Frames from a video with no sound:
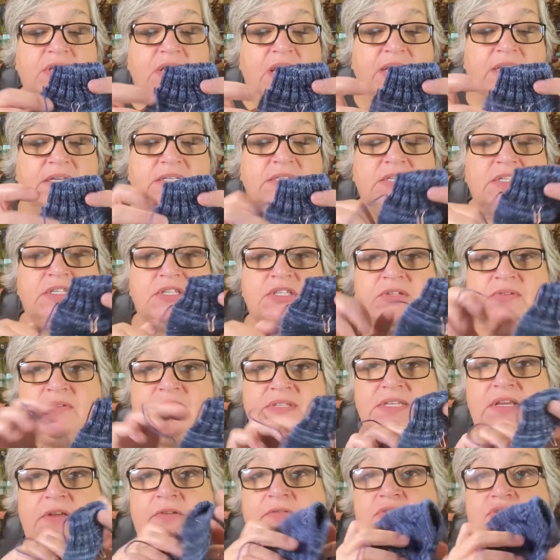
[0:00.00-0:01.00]
like to do
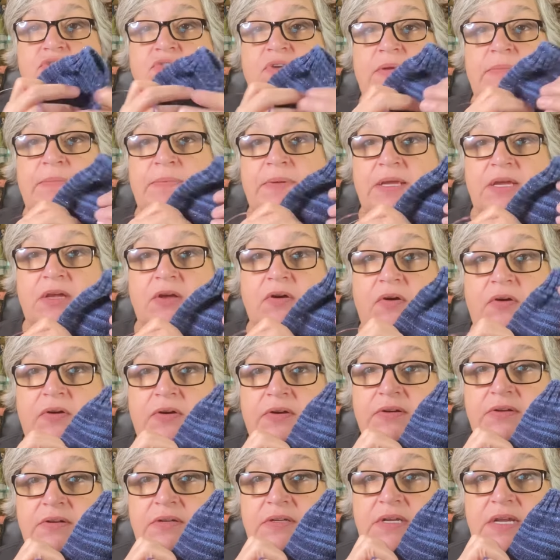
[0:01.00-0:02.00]
self-striping
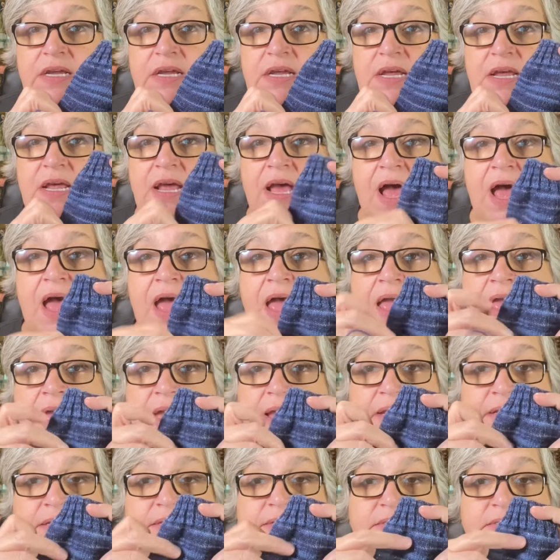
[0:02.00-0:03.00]
yarn,
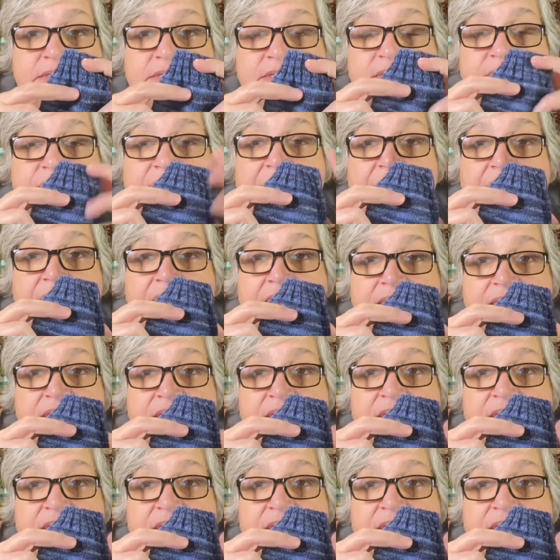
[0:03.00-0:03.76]
and that